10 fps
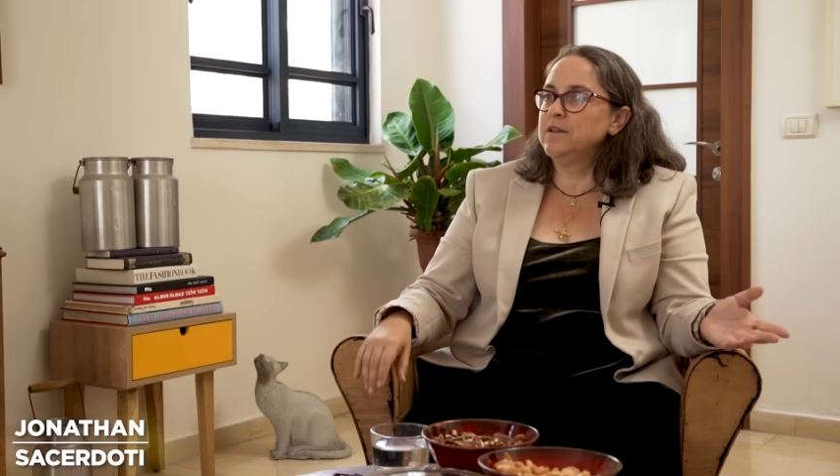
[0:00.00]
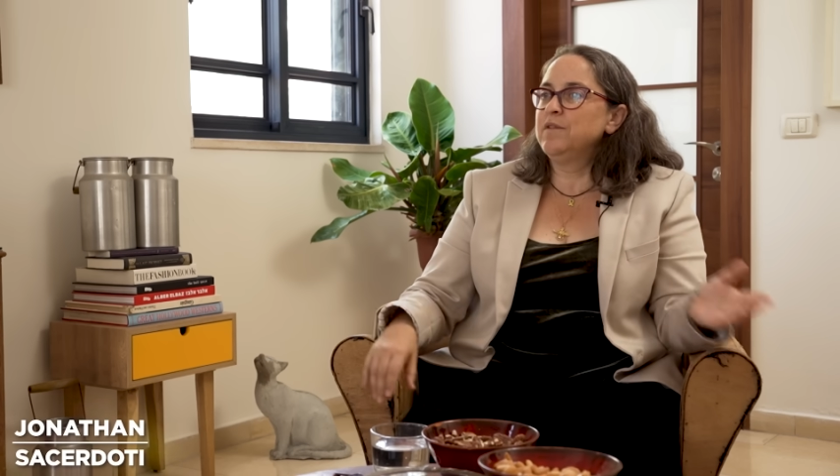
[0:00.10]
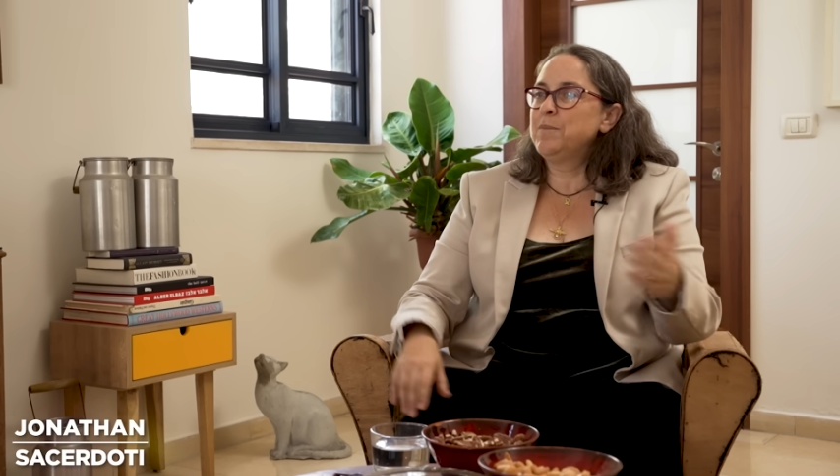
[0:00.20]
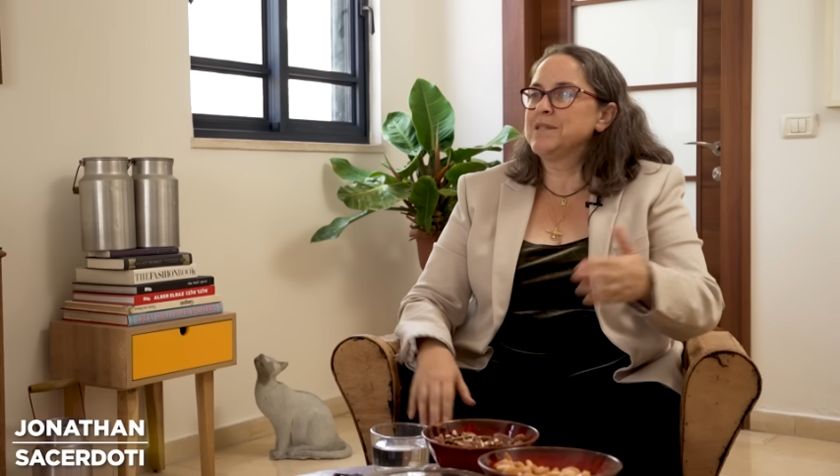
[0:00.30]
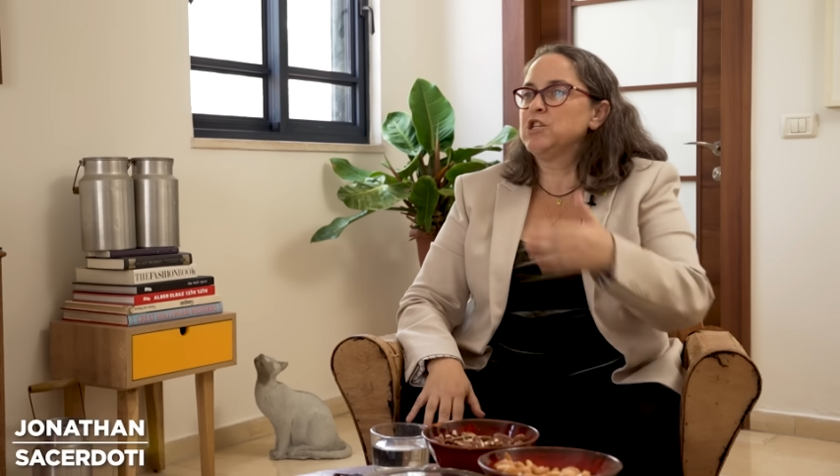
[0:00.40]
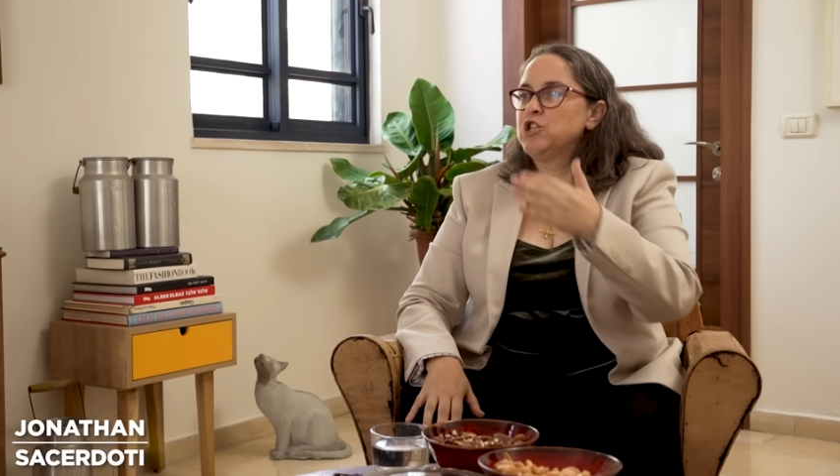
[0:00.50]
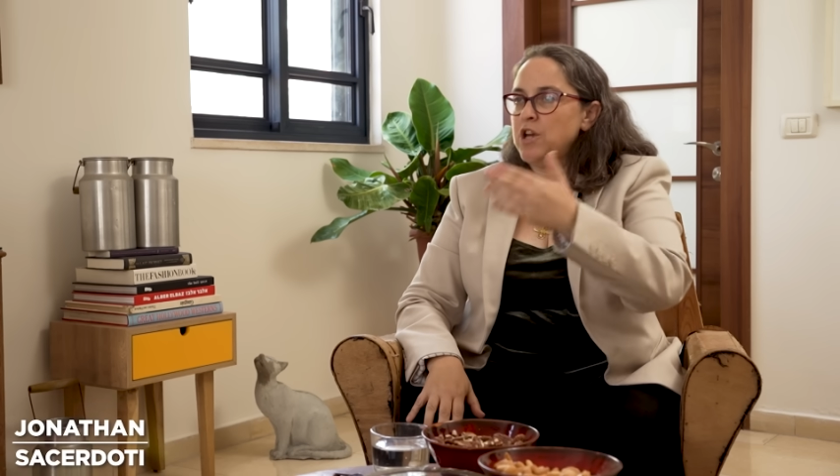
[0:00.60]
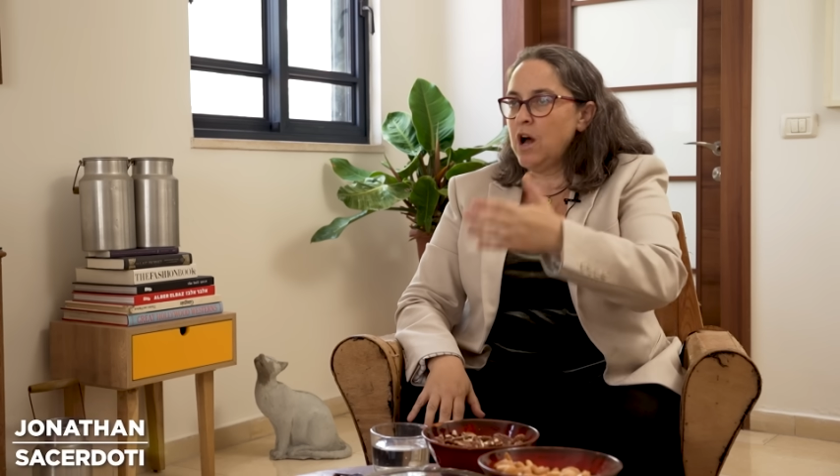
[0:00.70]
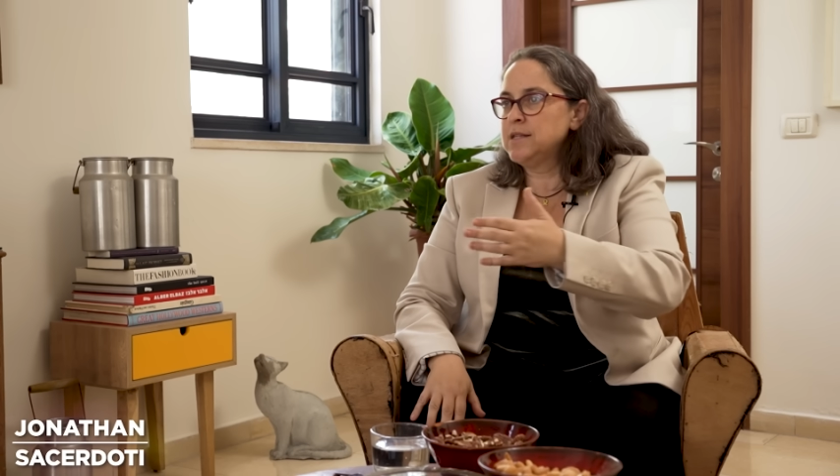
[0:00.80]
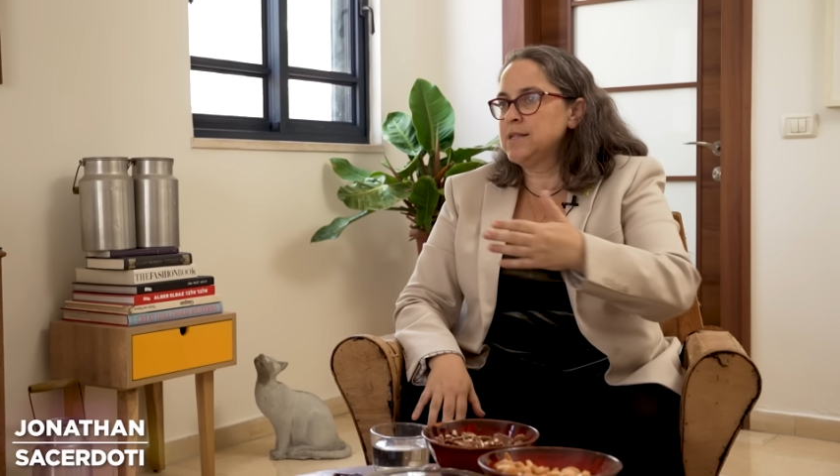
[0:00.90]
Even
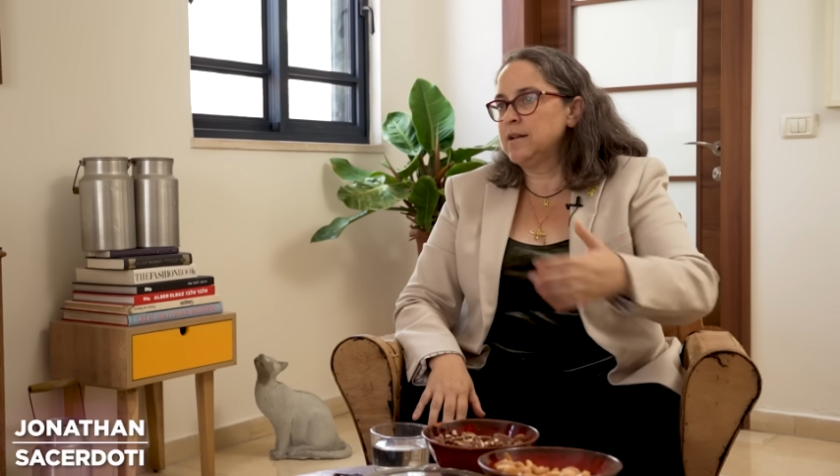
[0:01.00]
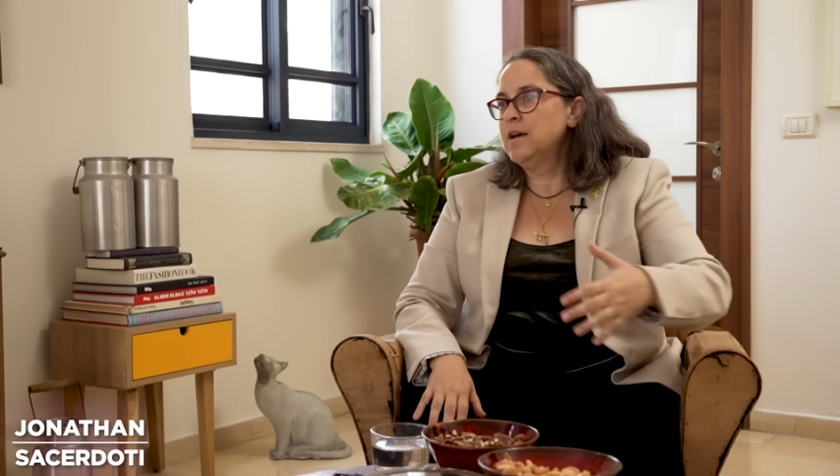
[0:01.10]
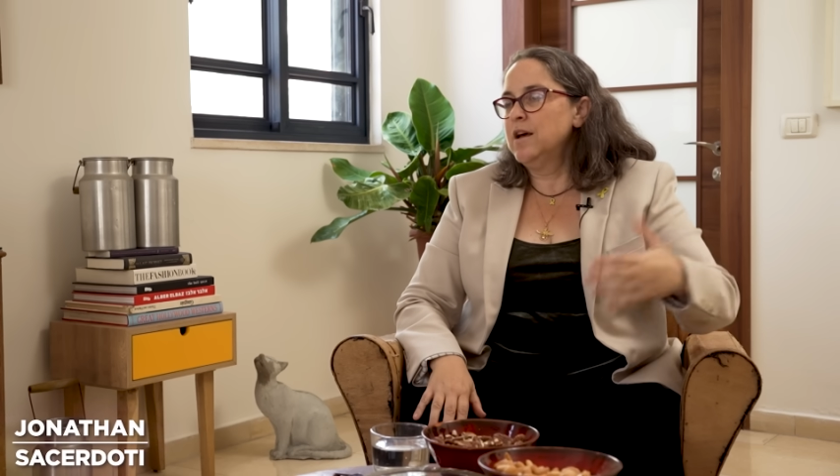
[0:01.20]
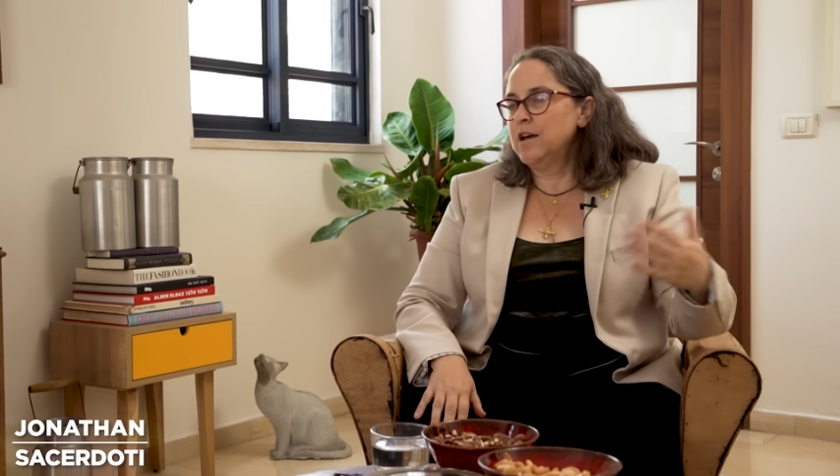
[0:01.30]
Pezeshkian said